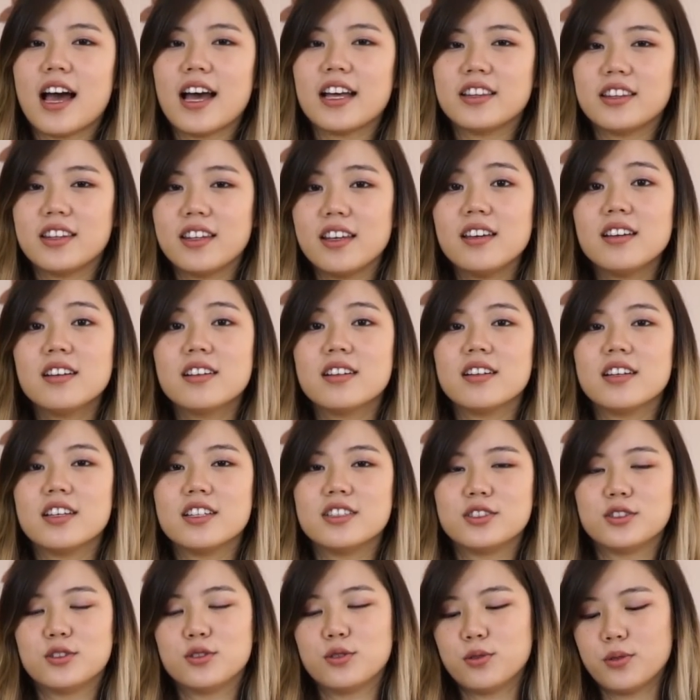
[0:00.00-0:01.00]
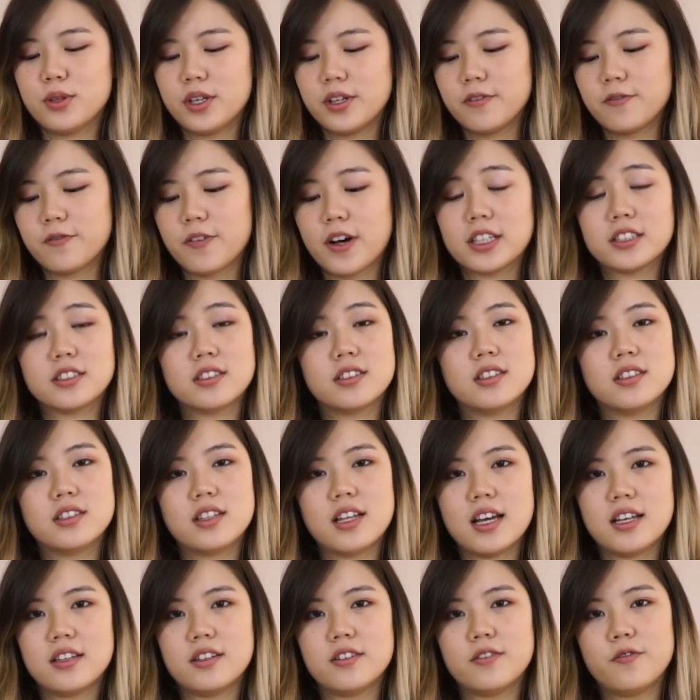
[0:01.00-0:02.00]
I think is doing faster
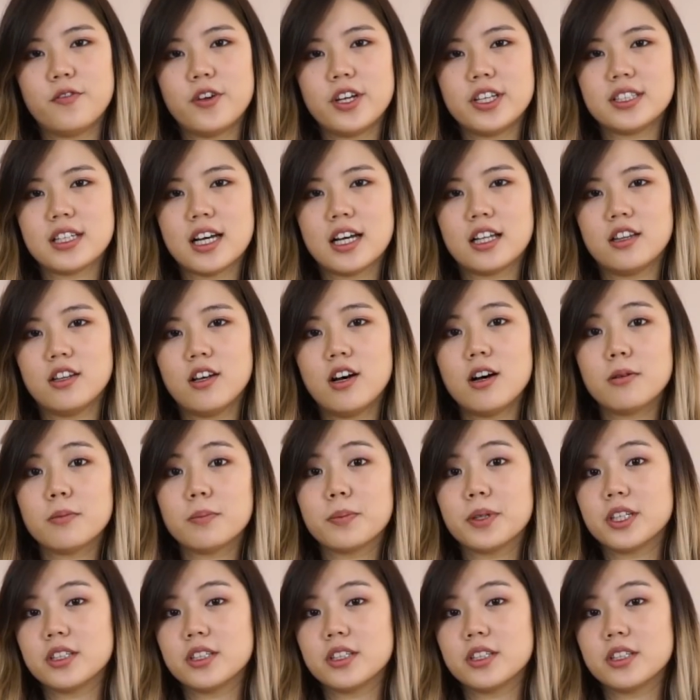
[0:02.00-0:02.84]
than the face unlock,